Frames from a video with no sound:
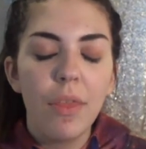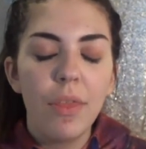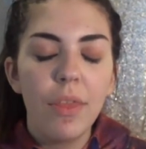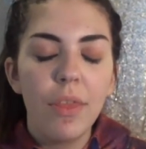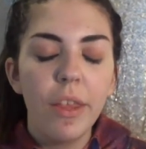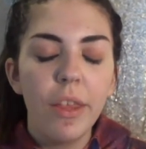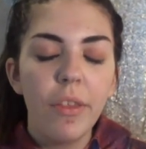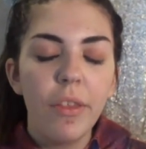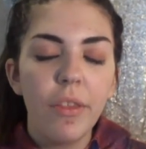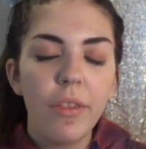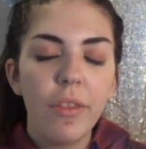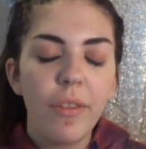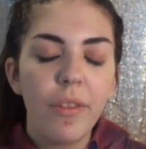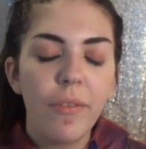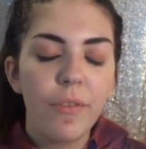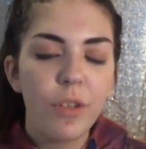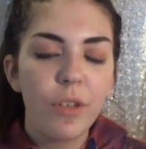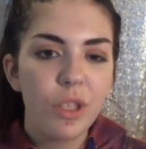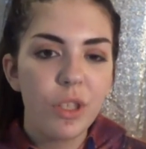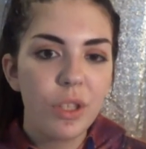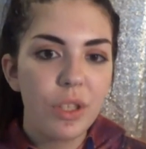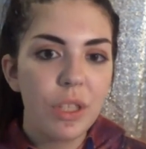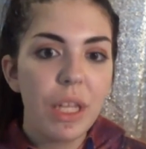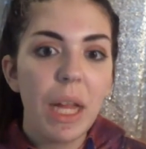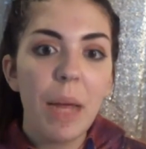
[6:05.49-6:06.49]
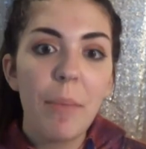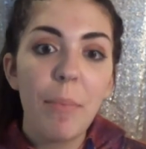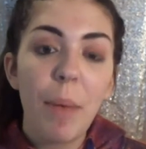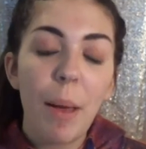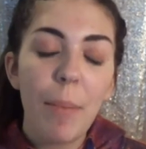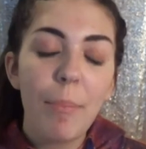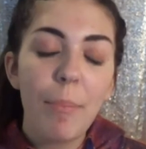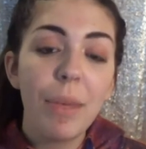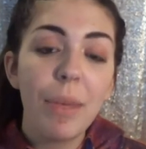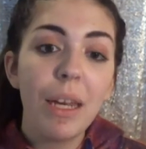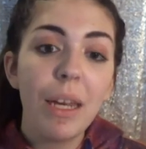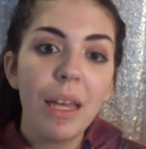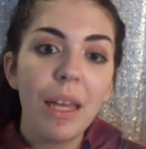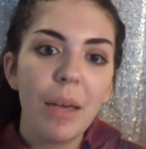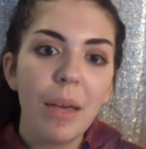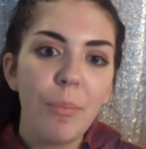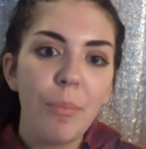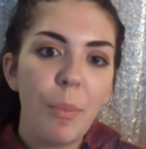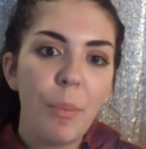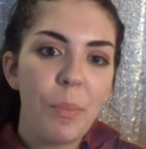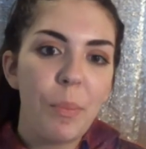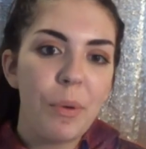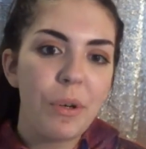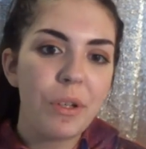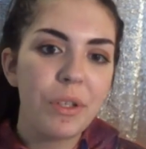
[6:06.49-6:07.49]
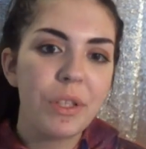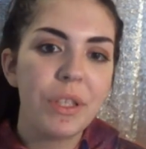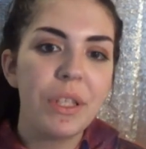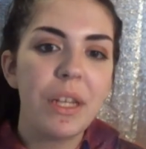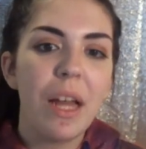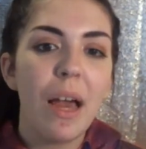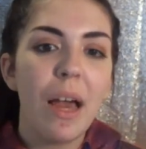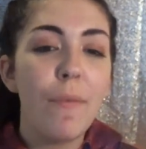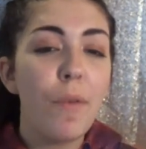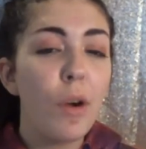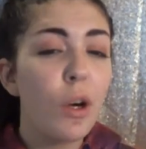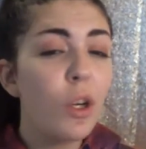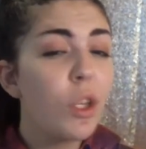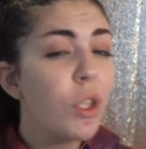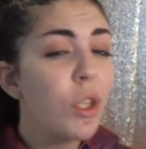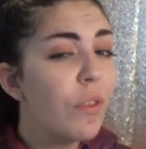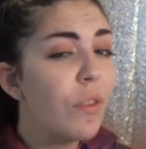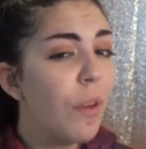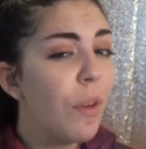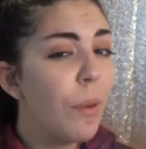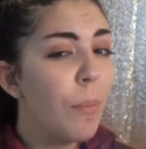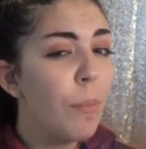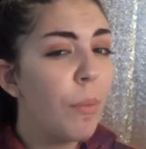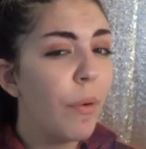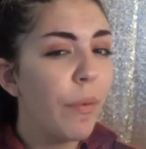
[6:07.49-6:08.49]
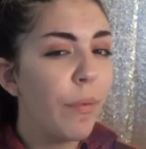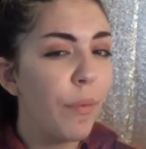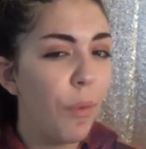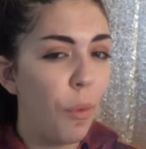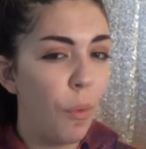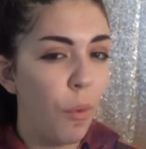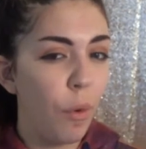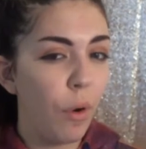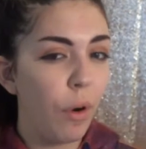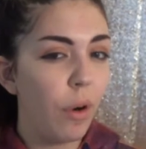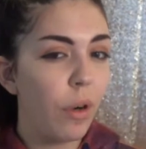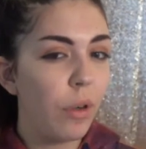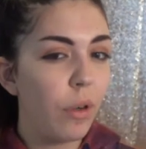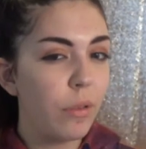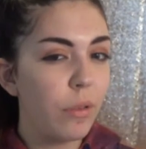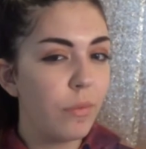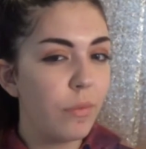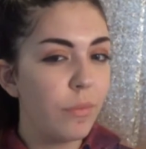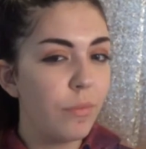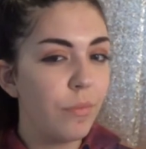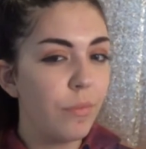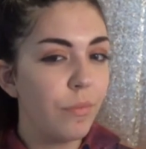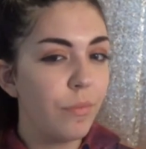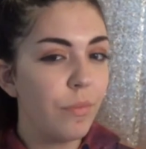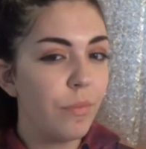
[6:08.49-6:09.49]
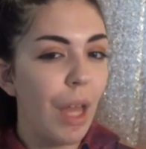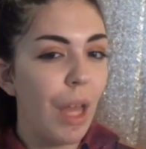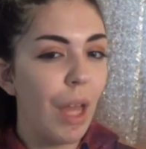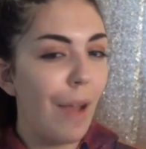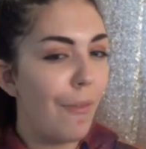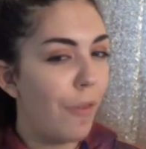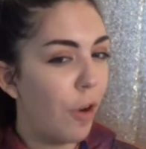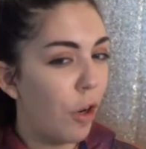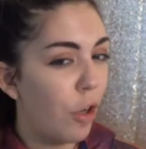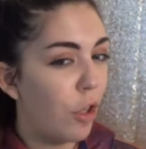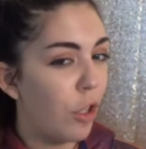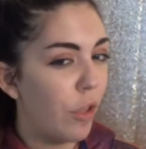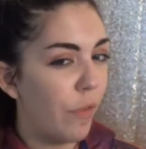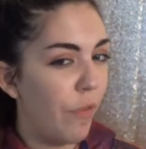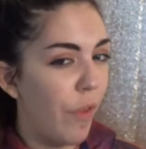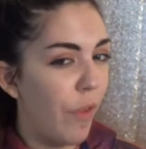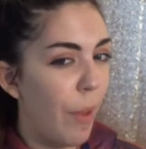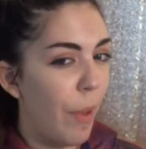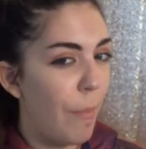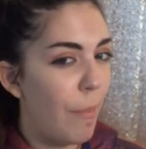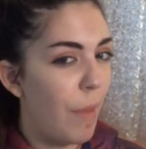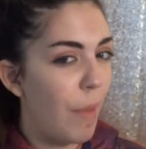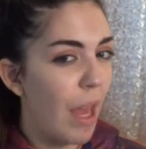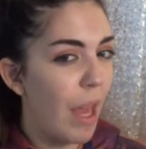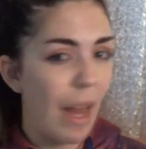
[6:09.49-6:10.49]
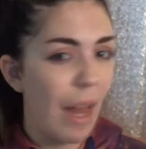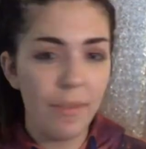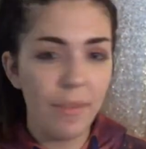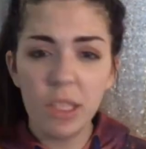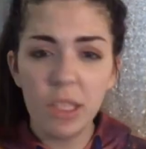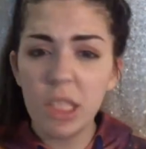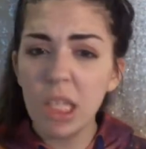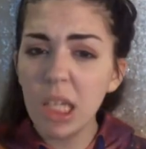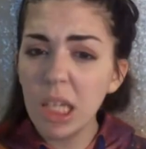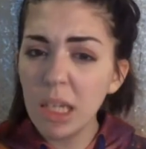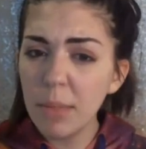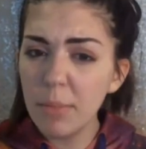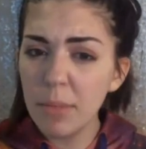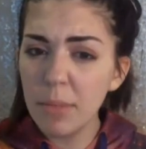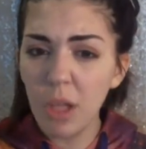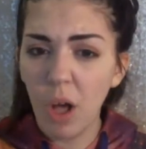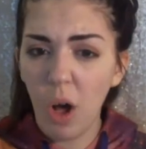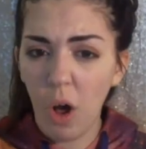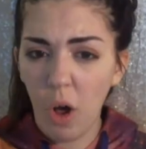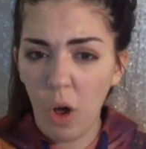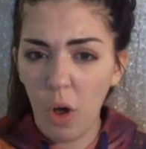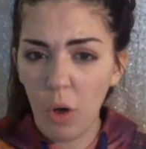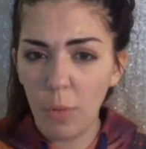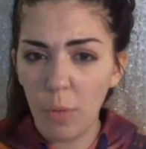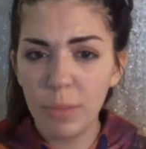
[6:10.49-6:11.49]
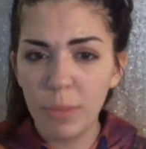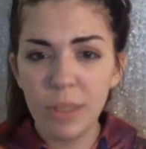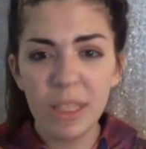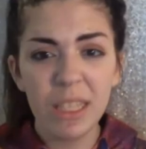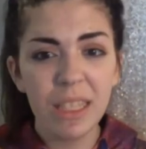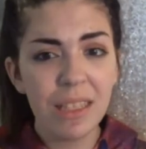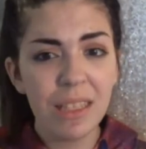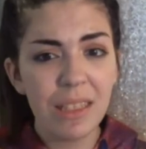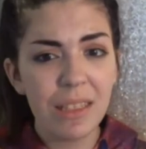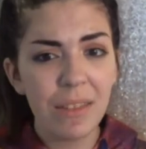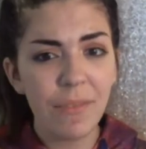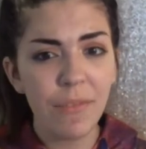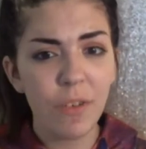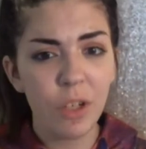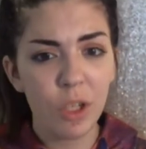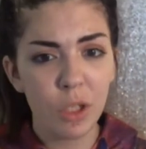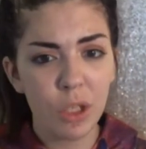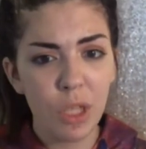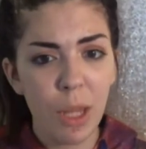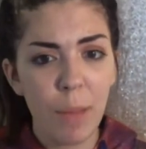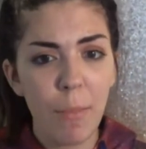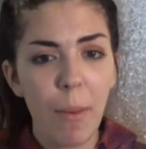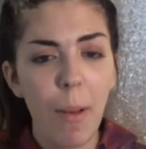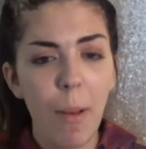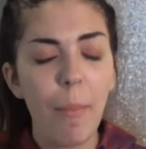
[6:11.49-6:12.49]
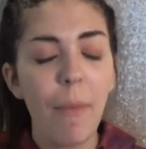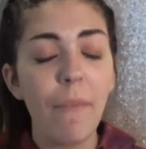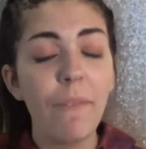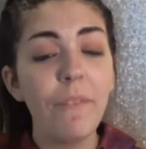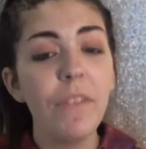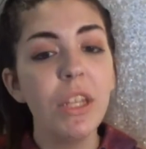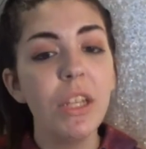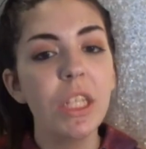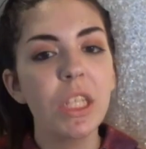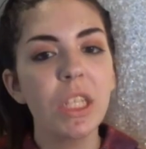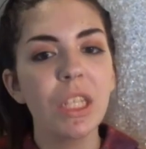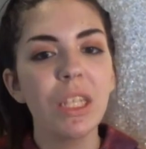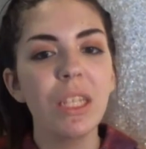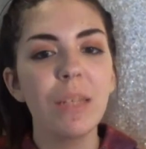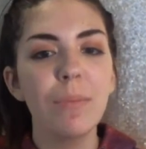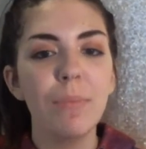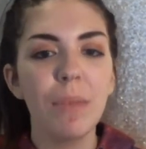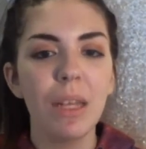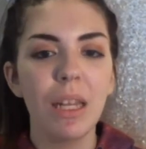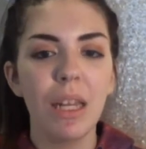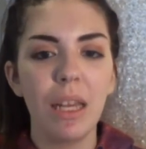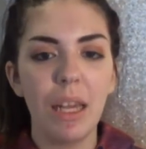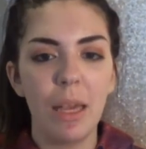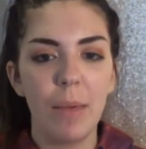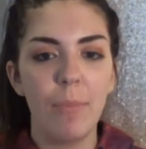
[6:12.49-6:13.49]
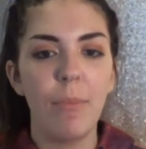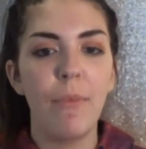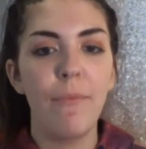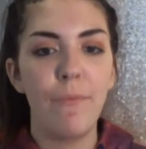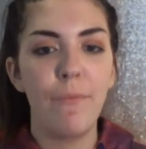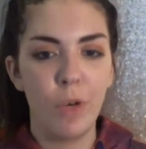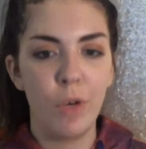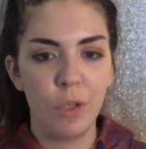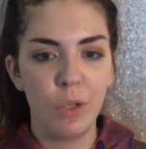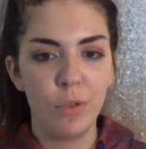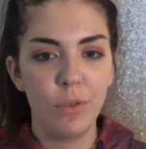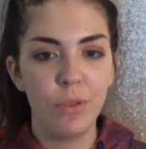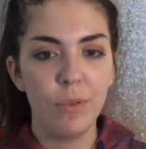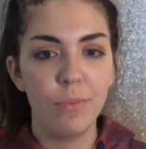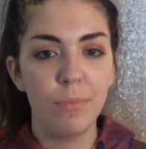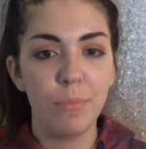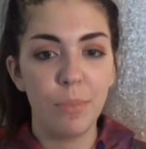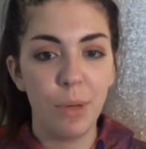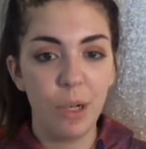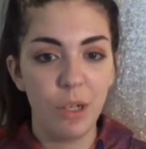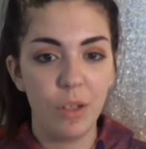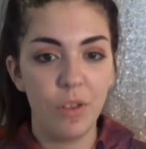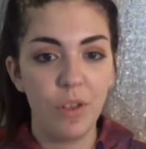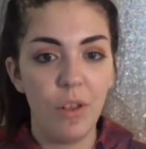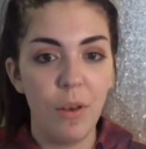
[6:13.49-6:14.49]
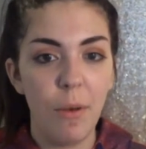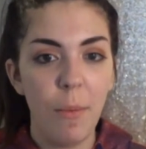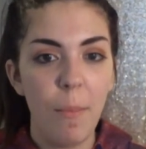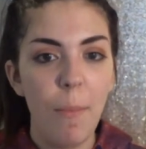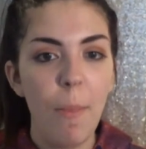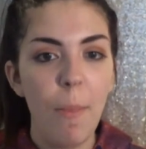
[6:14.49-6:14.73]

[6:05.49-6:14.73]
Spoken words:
This is the first time I'm meeting him in person. I've heard of him before. I've heard of him, and I've seen him in the hall, but this is the first time I'm officially meeting him in person.